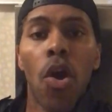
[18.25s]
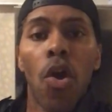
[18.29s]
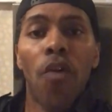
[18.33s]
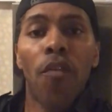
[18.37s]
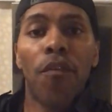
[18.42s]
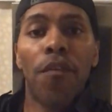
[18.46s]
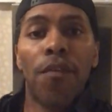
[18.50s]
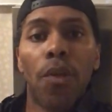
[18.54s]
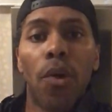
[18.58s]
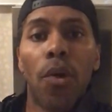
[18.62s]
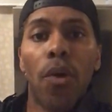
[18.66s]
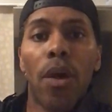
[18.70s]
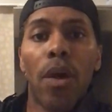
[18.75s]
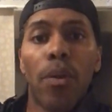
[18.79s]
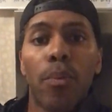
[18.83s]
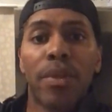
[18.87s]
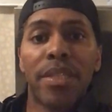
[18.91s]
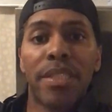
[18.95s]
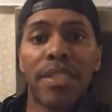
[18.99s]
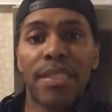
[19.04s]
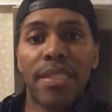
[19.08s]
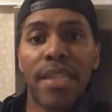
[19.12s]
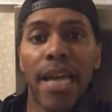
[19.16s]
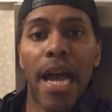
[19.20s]
Floyd
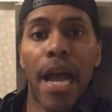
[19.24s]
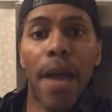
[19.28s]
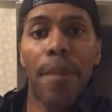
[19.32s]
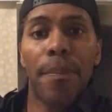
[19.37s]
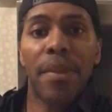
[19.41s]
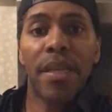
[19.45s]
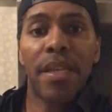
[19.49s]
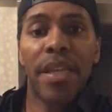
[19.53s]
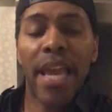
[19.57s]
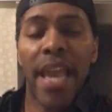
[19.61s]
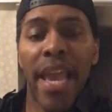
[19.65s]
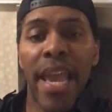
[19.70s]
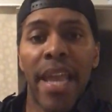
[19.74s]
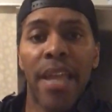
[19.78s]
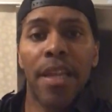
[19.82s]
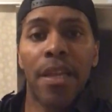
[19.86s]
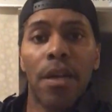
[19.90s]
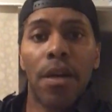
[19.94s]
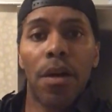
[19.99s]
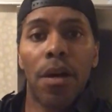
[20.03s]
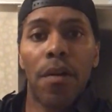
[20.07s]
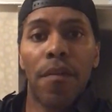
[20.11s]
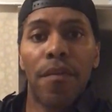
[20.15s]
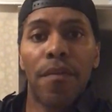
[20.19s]
was stopped and
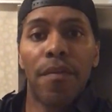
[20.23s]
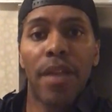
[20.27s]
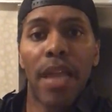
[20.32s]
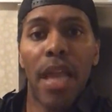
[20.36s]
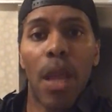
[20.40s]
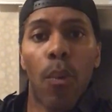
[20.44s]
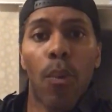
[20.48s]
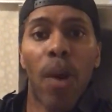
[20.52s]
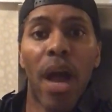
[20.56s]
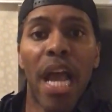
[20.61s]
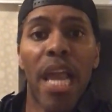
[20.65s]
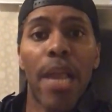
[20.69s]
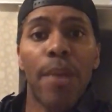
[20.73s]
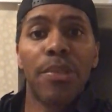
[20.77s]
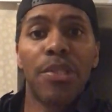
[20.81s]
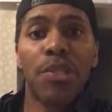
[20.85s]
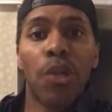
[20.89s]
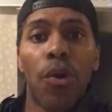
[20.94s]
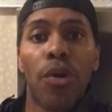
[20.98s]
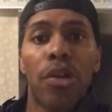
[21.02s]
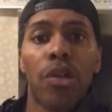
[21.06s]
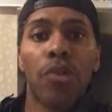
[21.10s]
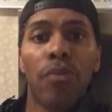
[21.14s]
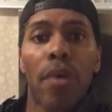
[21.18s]
handcuffed, and while he was
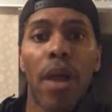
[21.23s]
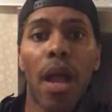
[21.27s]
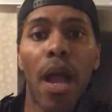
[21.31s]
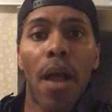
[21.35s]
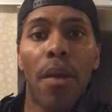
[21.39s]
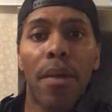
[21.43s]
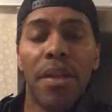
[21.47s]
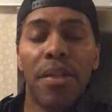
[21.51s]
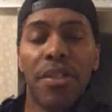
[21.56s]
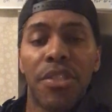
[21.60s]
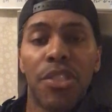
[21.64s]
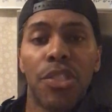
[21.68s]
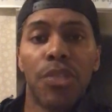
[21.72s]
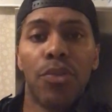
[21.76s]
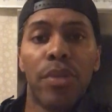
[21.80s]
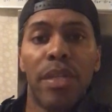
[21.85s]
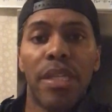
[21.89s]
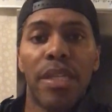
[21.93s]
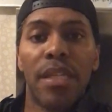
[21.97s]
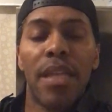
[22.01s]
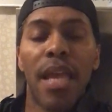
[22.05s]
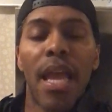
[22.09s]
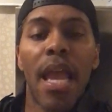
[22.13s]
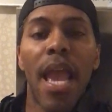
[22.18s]
on the ground in the
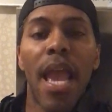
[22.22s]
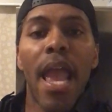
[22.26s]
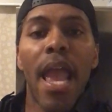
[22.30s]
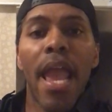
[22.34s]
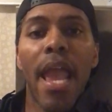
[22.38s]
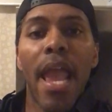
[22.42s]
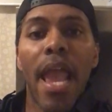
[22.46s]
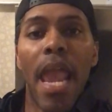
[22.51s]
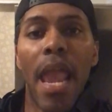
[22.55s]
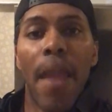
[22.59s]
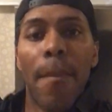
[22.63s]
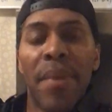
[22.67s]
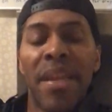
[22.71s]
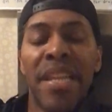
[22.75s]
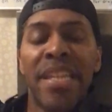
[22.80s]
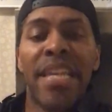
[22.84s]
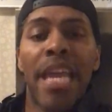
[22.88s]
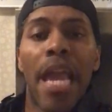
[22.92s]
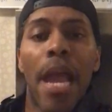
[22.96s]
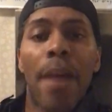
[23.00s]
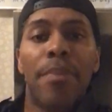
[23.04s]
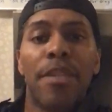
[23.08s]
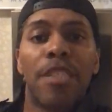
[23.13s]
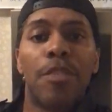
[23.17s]
street, a
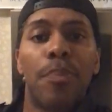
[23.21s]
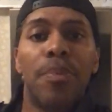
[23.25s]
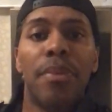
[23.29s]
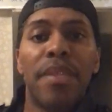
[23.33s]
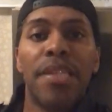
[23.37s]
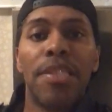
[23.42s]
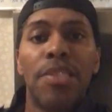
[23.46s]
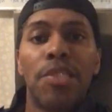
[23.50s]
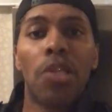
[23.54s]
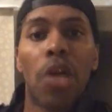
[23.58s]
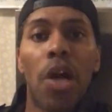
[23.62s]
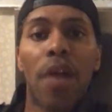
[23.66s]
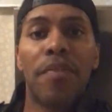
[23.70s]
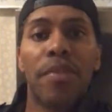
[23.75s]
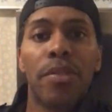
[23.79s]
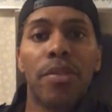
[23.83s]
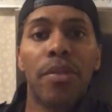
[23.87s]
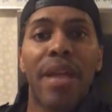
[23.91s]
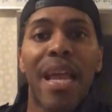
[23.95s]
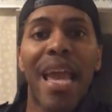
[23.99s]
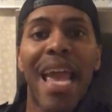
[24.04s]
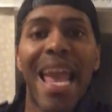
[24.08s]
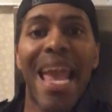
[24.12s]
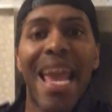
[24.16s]
Minneapolis police
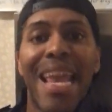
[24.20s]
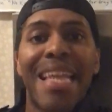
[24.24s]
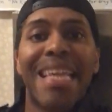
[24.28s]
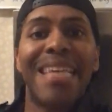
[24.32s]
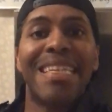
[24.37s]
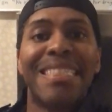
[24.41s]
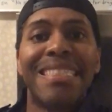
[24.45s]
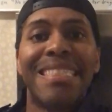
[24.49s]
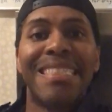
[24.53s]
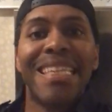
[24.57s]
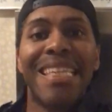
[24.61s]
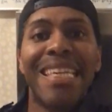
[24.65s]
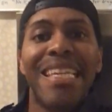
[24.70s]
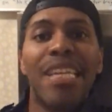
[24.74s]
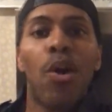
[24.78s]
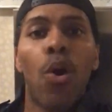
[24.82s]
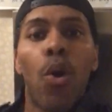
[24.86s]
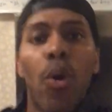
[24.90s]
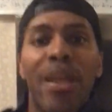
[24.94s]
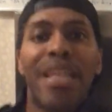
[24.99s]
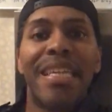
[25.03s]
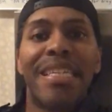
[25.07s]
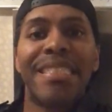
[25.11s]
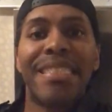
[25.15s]
officer had his knee
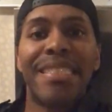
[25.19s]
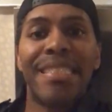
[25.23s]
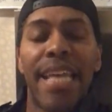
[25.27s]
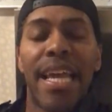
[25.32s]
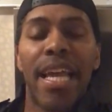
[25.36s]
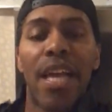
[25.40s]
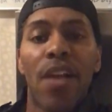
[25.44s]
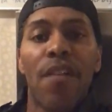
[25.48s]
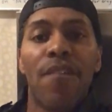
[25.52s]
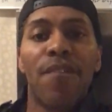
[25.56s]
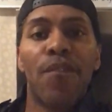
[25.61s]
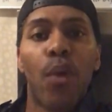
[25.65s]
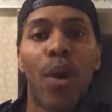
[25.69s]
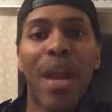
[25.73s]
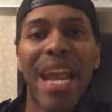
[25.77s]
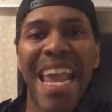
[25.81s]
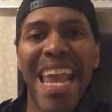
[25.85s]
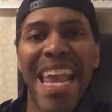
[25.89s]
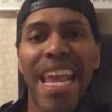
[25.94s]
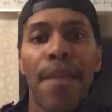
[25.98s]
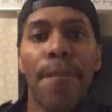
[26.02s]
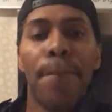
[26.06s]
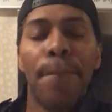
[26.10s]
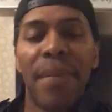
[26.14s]
on his neck for
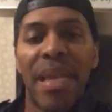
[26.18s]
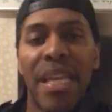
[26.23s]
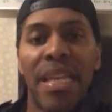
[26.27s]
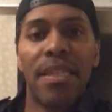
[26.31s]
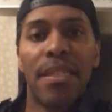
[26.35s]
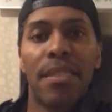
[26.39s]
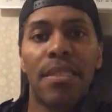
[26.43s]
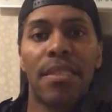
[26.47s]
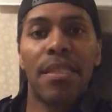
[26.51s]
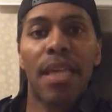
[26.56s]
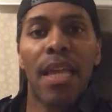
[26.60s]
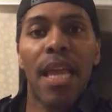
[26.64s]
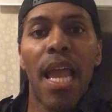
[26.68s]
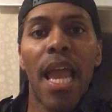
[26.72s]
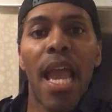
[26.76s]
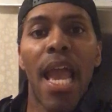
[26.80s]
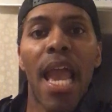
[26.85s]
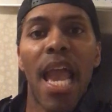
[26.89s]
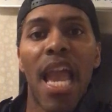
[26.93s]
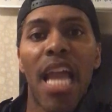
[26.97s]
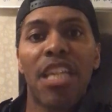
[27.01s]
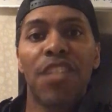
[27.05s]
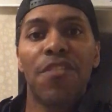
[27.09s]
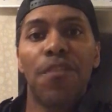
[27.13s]
8 minutes
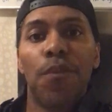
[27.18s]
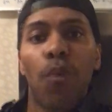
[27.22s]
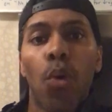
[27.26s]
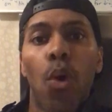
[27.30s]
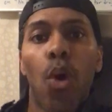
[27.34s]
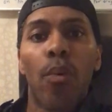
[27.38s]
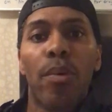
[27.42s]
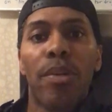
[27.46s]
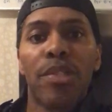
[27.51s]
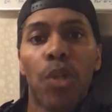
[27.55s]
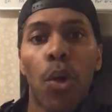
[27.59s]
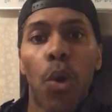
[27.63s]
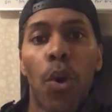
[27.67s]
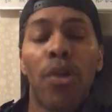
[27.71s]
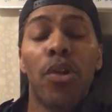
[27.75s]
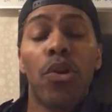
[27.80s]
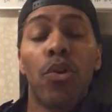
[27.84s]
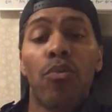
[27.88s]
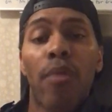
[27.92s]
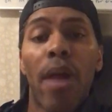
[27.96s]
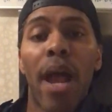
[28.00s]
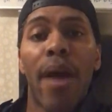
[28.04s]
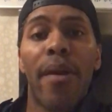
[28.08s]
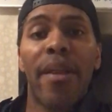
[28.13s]
as Floyd was on the
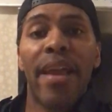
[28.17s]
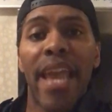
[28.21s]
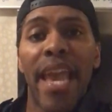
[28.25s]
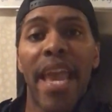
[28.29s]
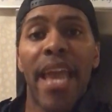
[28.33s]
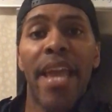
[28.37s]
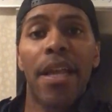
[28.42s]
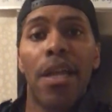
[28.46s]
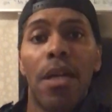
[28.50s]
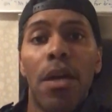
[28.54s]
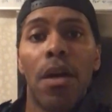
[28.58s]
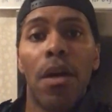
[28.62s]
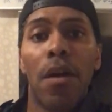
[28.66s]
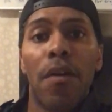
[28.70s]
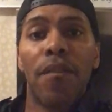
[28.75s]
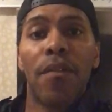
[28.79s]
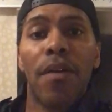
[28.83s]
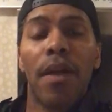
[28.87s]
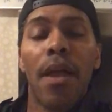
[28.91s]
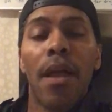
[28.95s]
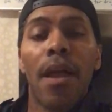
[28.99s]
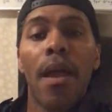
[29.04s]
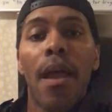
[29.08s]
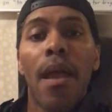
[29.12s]
ground handcuffed,
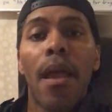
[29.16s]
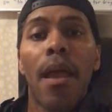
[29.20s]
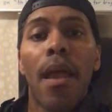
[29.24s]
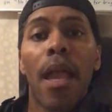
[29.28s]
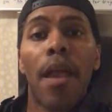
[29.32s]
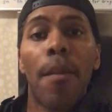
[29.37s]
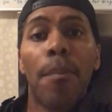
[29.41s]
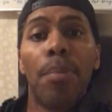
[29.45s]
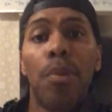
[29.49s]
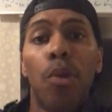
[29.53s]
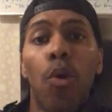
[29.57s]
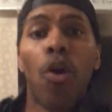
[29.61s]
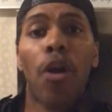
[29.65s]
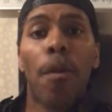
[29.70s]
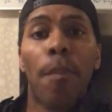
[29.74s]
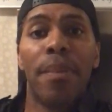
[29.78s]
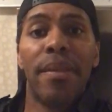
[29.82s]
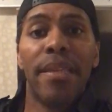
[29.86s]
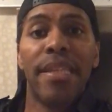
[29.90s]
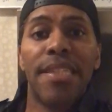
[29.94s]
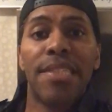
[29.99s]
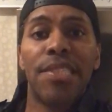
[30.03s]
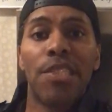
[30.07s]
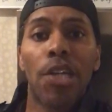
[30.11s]
imploring
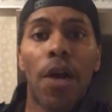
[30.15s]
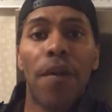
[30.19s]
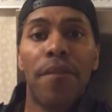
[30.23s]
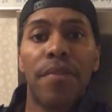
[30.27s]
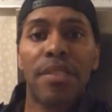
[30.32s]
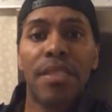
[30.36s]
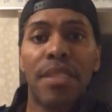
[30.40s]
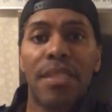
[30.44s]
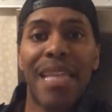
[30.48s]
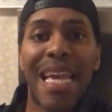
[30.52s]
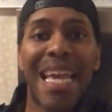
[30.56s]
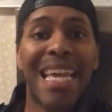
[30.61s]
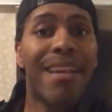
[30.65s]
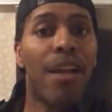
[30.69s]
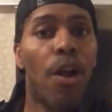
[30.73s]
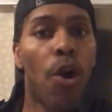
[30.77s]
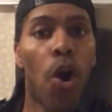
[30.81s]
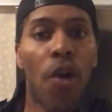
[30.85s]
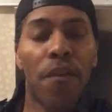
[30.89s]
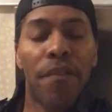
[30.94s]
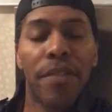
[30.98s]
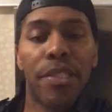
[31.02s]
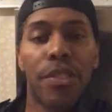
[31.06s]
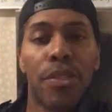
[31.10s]
police officers
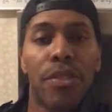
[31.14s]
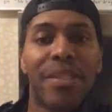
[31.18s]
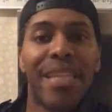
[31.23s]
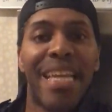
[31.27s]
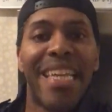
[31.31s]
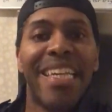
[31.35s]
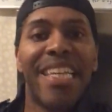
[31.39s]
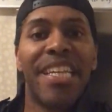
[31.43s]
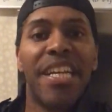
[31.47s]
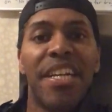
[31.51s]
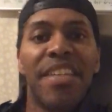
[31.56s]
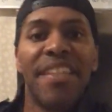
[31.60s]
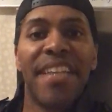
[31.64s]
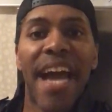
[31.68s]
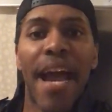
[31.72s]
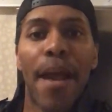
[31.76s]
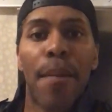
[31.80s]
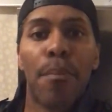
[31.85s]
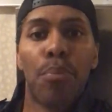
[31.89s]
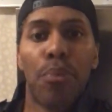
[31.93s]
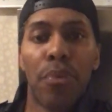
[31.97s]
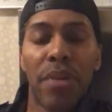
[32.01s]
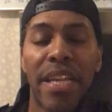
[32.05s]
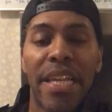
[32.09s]
that he could
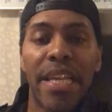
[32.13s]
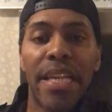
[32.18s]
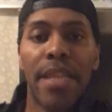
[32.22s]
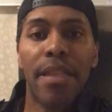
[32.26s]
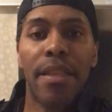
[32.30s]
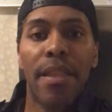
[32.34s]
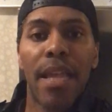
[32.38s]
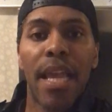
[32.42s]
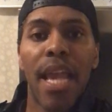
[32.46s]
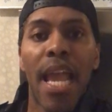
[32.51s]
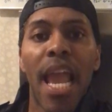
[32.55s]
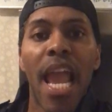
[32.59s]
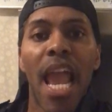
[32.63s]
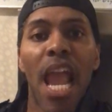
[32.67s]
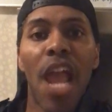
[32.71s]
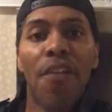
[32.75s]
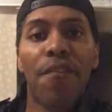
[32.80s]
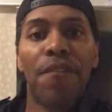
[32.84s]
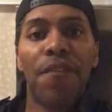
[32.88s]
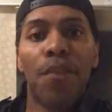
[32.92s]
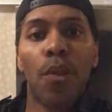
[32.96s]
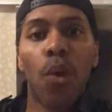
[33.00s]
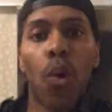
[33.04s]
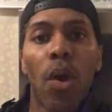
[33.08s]
not breathe, and
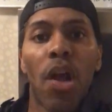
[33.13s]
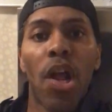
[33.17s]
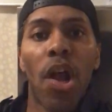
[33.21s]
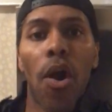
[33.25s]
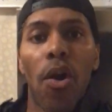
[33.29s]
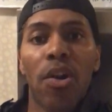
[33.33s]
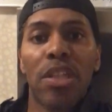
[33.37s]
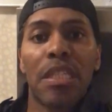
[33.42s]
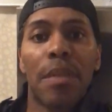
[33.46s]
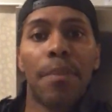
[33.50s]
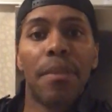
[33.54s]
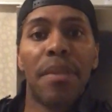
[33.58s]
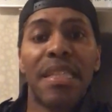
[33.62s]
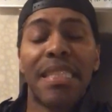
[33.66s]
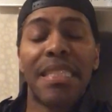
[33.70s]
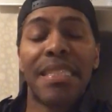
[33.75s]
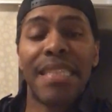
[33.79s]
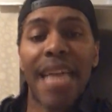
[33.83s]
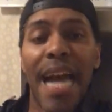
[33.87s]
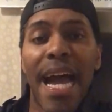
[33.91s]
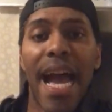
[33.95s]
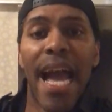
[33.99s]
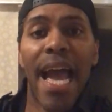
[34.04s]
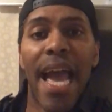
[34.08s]
Floyd ultimately
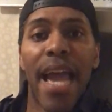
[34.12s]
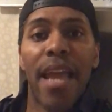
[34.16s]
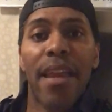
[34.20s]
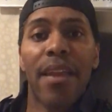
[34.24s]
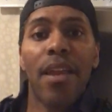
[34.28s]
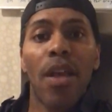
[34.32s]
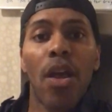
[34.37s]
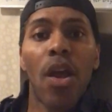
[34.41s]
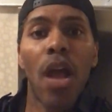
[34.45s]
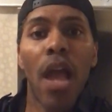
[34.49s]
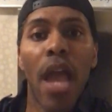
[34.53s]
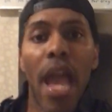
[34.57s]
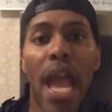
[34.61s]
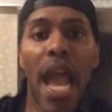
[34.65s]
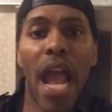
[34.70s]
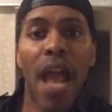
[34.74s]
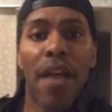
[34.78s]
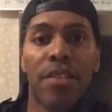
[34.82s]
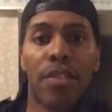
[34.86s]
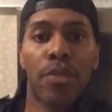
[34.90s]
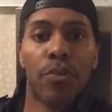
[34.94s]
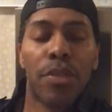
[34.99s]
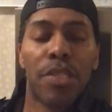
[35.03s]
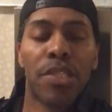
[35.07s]
died
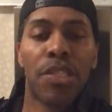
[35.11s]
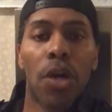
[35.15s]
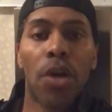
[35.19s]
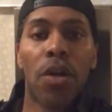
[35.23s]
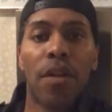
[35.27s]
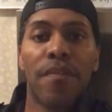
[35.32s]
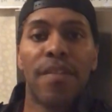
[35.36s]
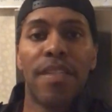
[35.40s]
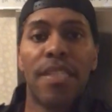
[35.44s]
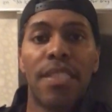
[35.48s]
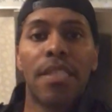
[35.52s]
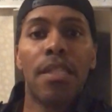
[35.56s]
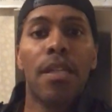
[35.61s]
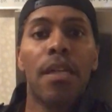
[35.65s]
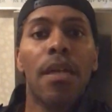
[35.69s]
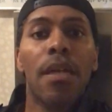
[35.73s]
as a result of this